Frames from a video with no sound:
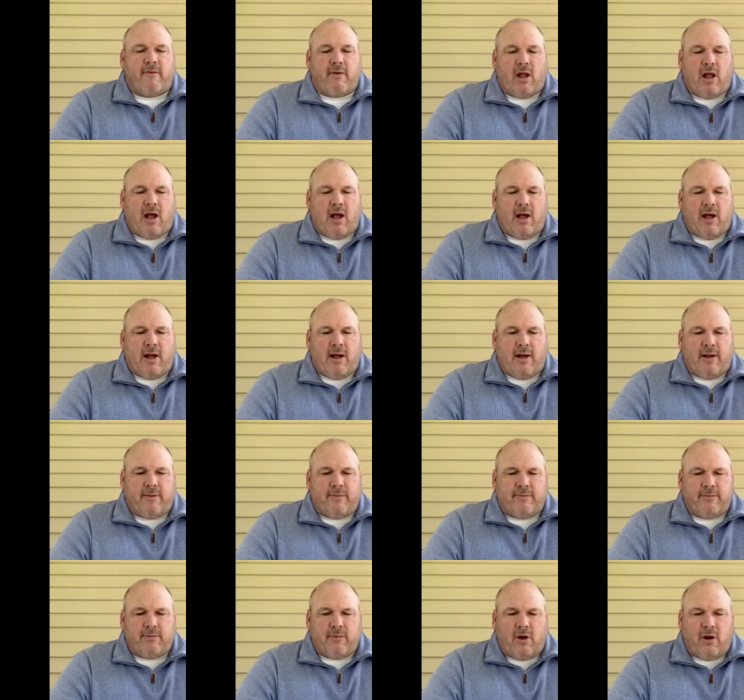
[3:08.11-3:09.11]
uh,
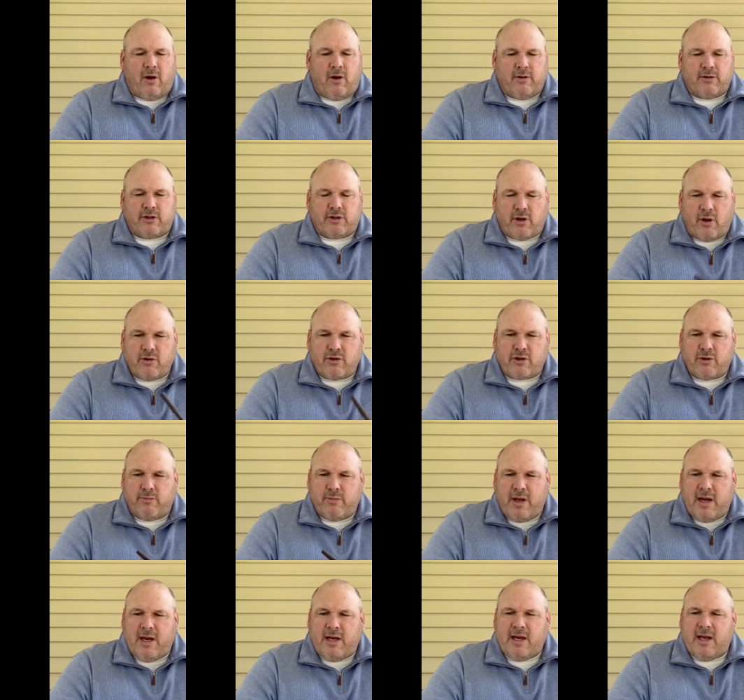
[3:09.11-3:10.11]
on social
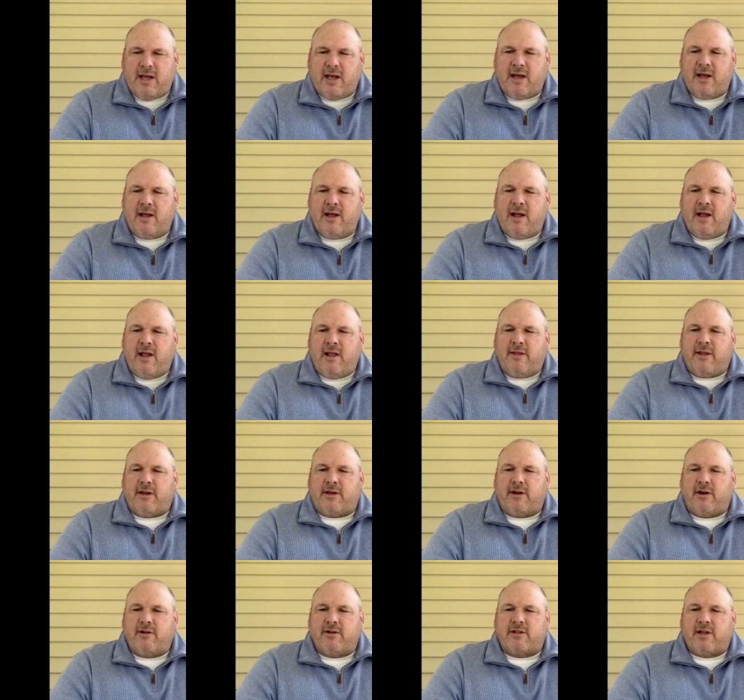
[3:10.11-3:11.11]
media that
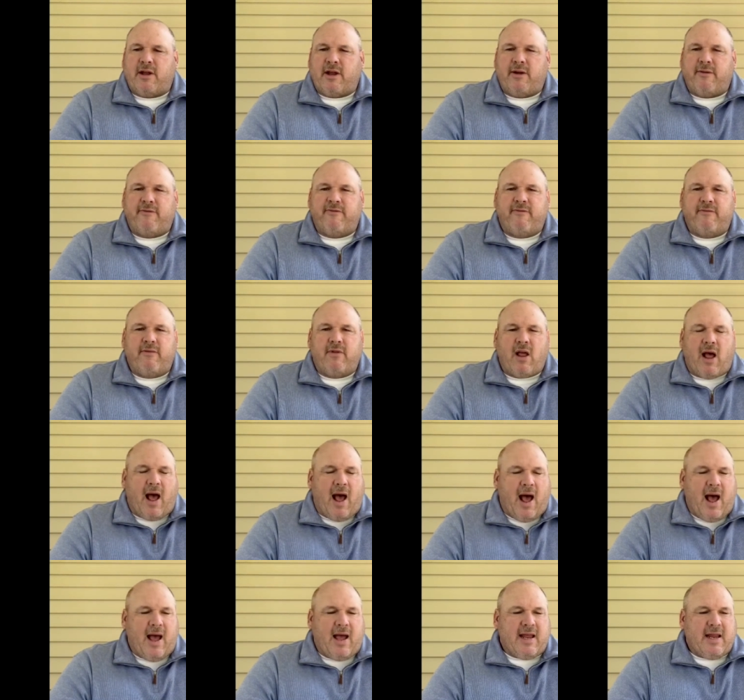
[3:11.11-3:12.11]
there's a
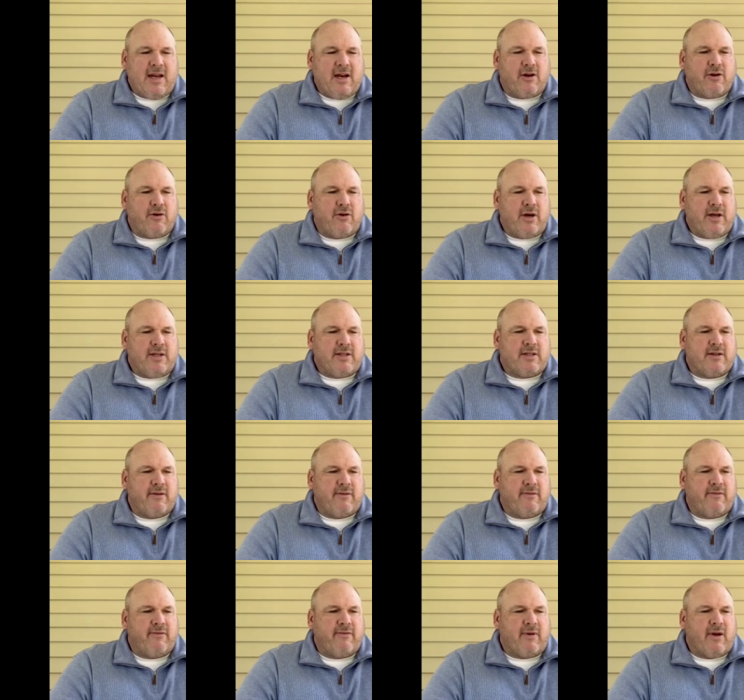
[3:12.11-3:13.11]
high increase
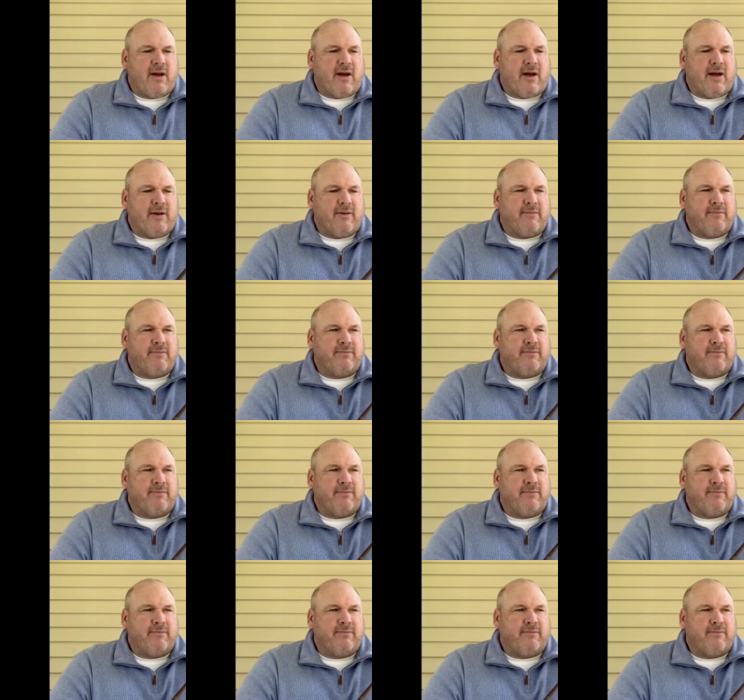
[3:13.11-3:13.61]
of uh,